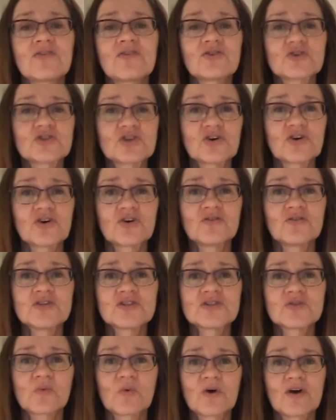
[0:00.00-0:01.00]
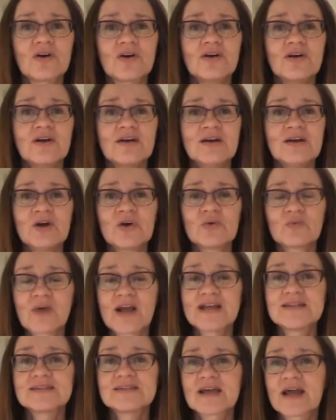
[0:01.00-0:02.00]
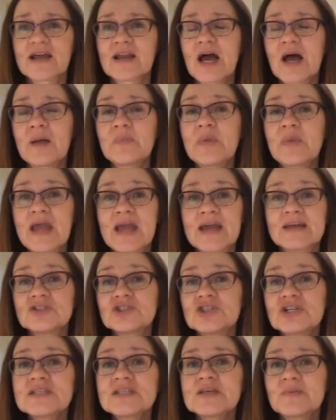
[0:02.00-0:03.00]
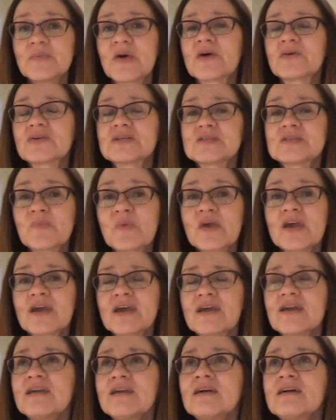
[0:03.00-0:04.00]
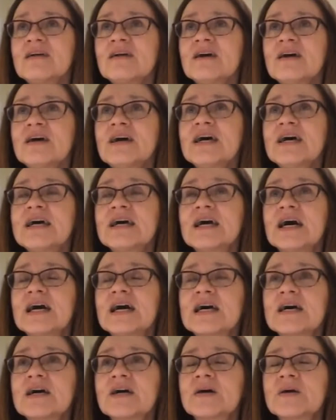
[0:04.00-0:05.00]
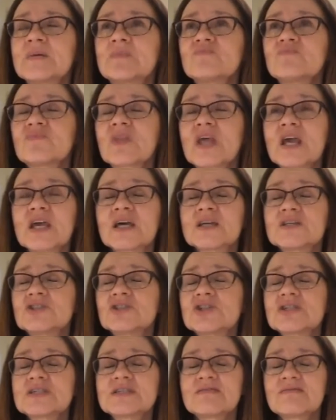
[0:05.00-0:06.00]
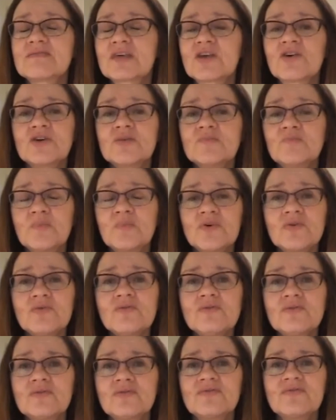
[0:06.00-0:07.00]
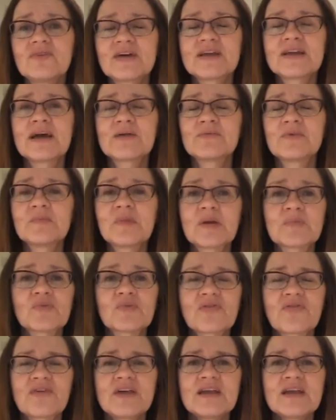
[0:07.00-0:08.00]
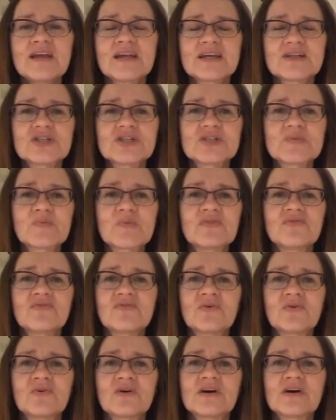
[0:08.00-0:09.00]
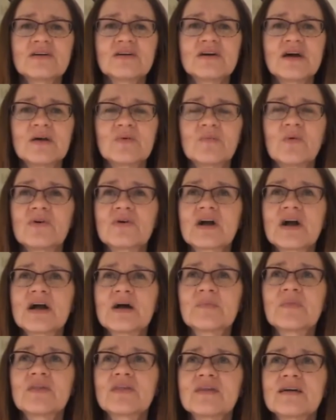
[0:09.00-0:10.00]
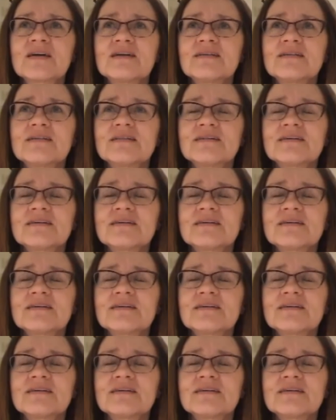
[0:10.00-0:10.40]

other turtles were right side up and just about as big. And just, they couldn't move. And I remember thinking just before I woke up that,